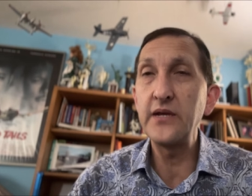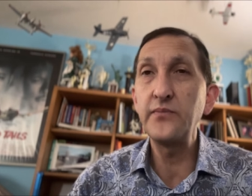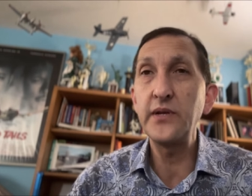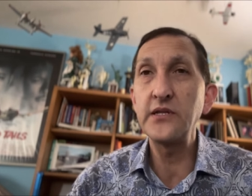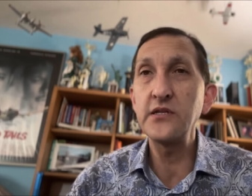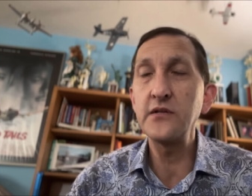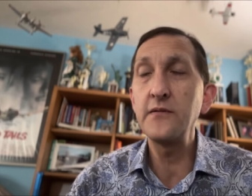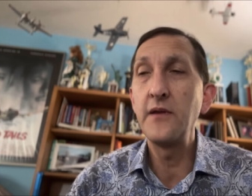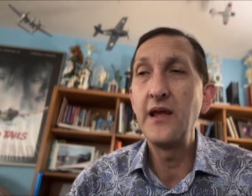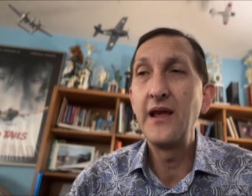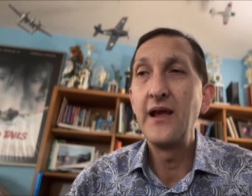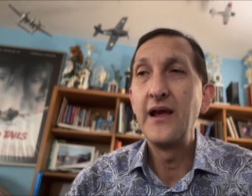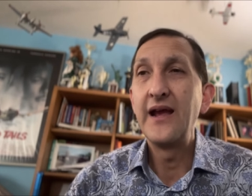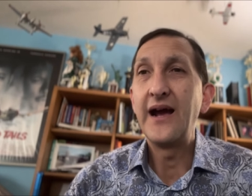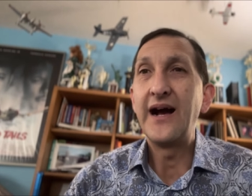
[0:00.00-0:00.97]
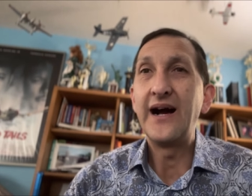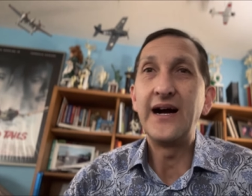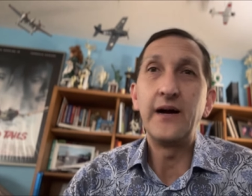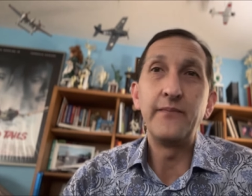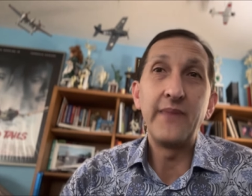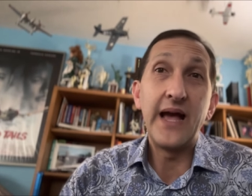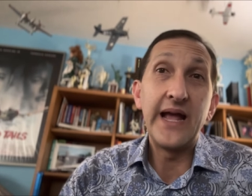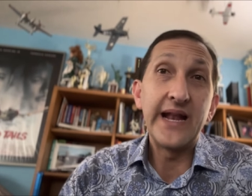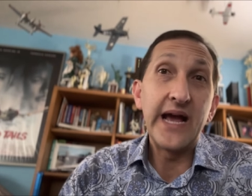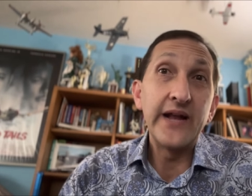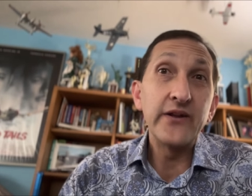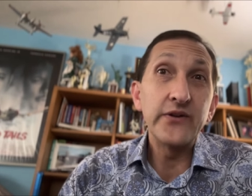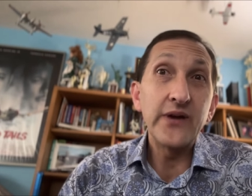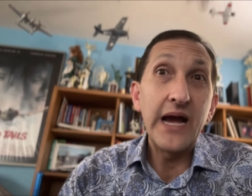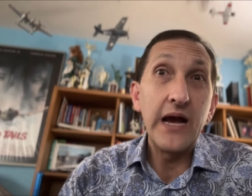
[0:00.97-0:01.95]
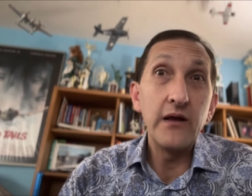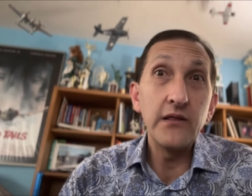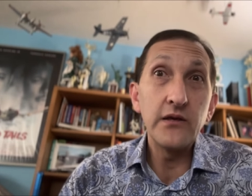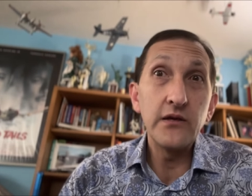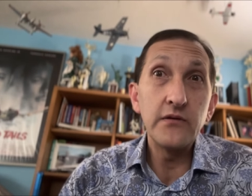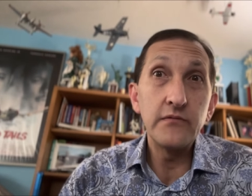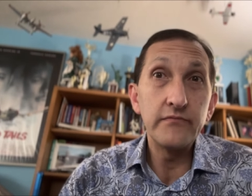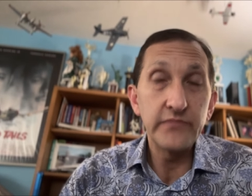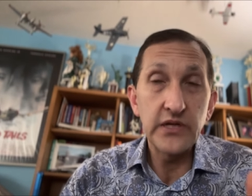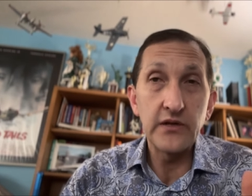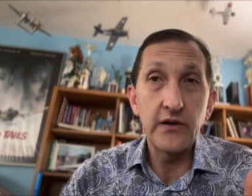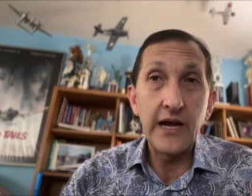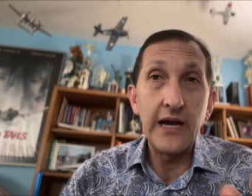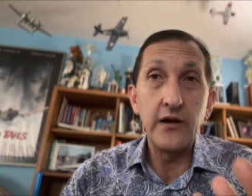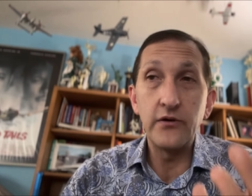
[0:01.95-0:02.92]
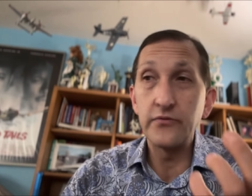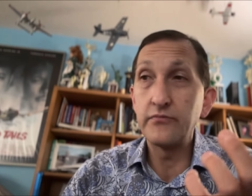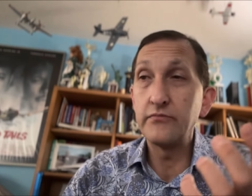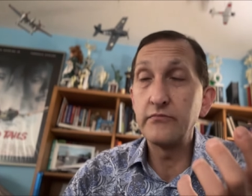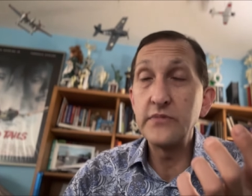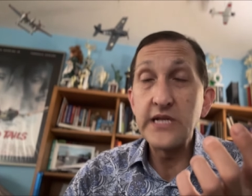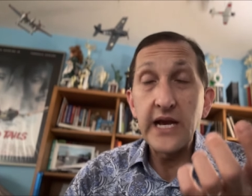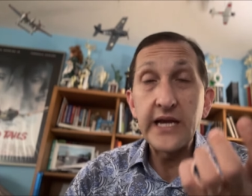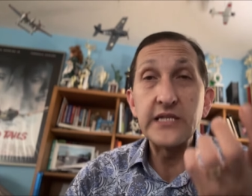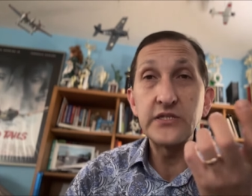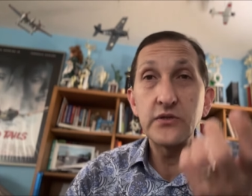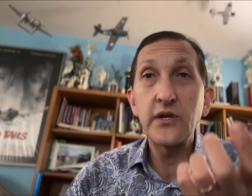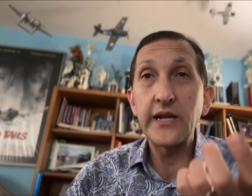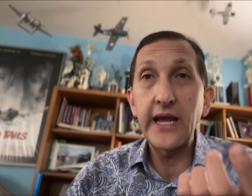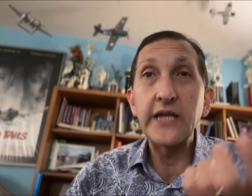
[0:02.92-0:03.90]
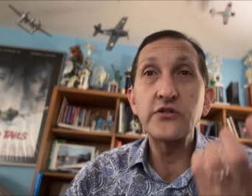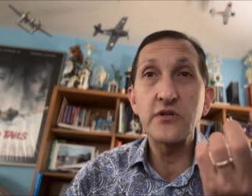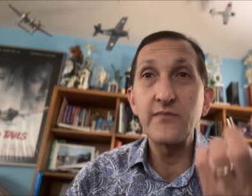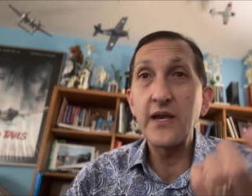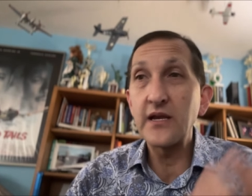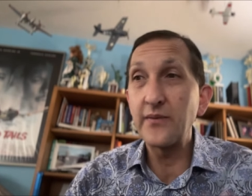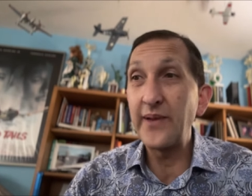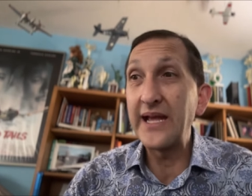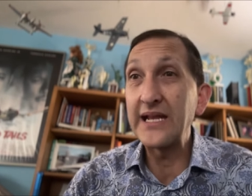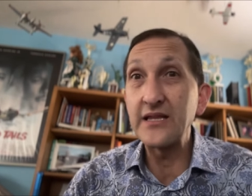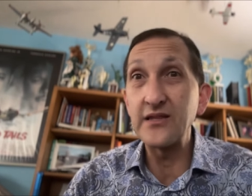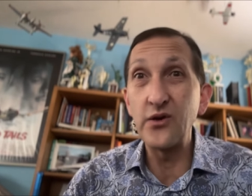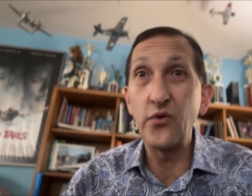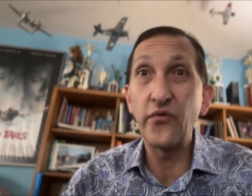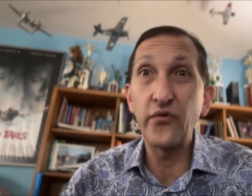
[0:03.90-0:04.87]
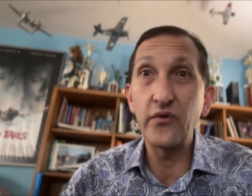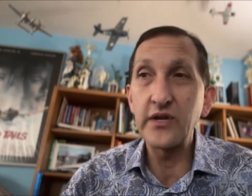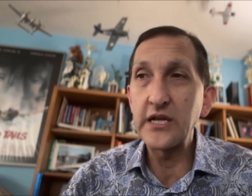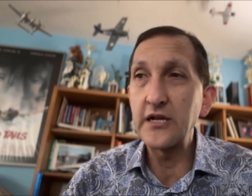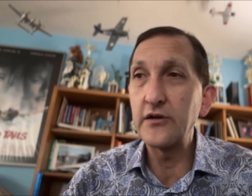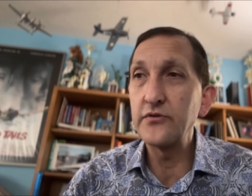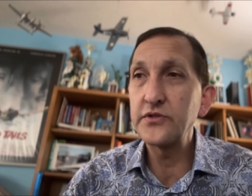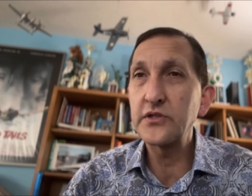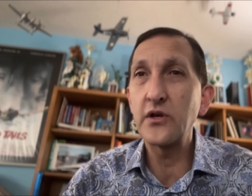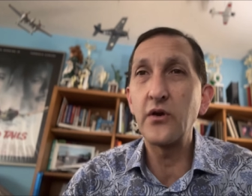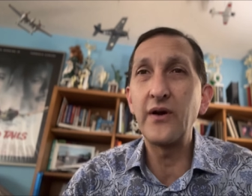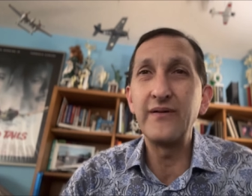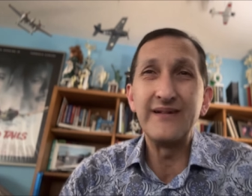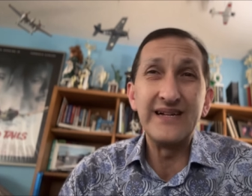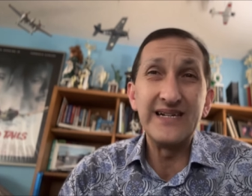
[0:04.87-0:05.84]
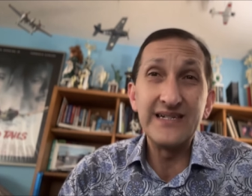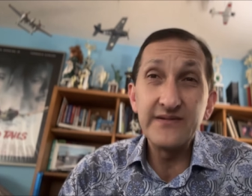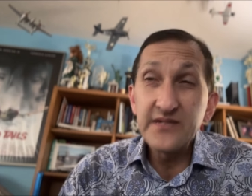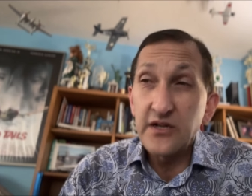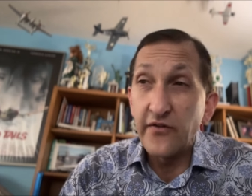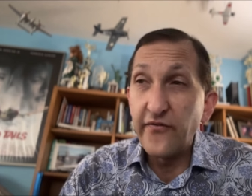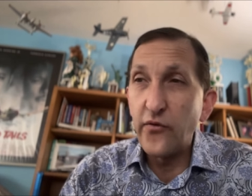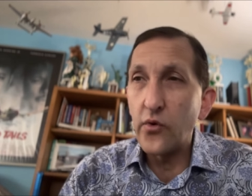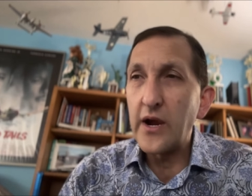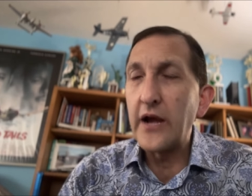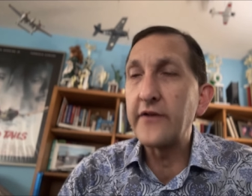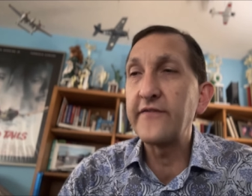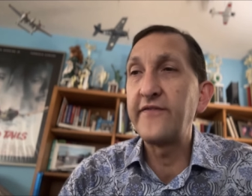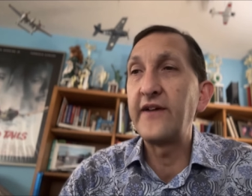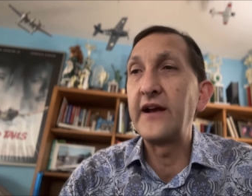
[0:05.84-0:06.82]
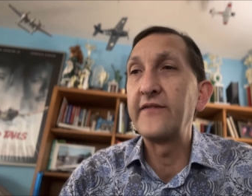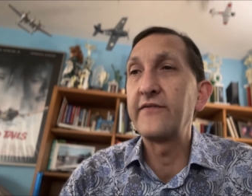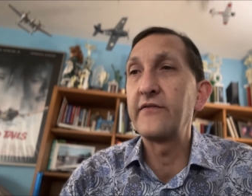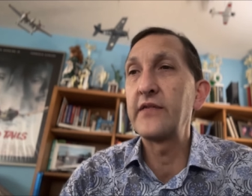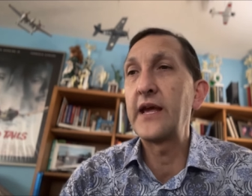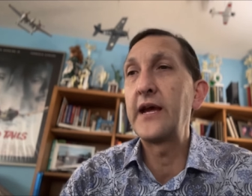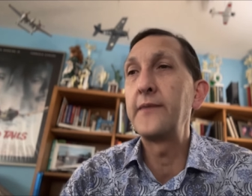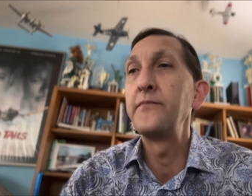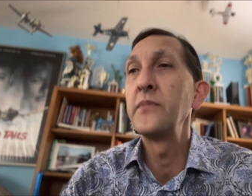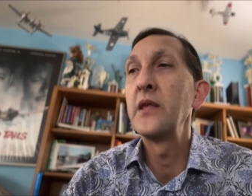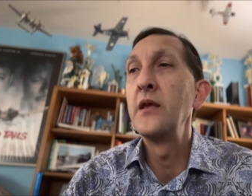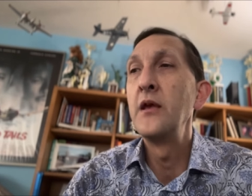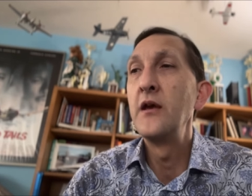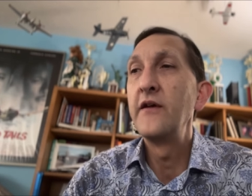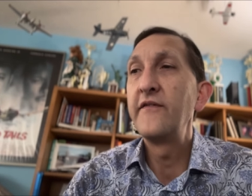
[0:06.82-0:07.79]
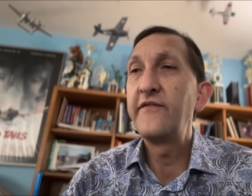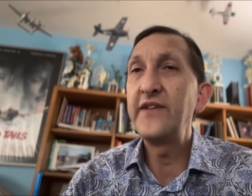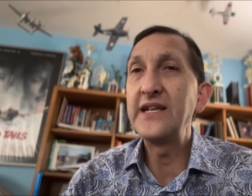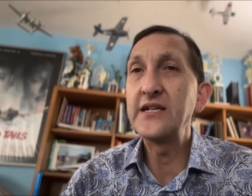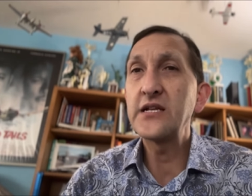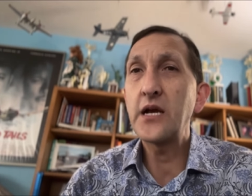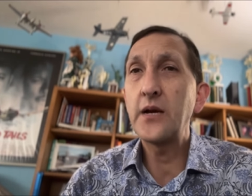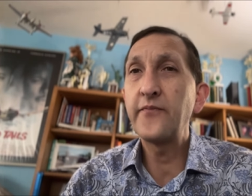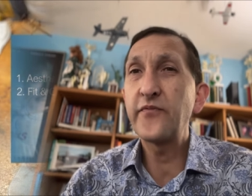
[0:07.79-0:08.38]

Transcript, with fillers: my opinion. Um, and I don't know how low, you know, how nice you can actually make a penny loafer, you know, so, uh, you know, four out of five for that. Fit and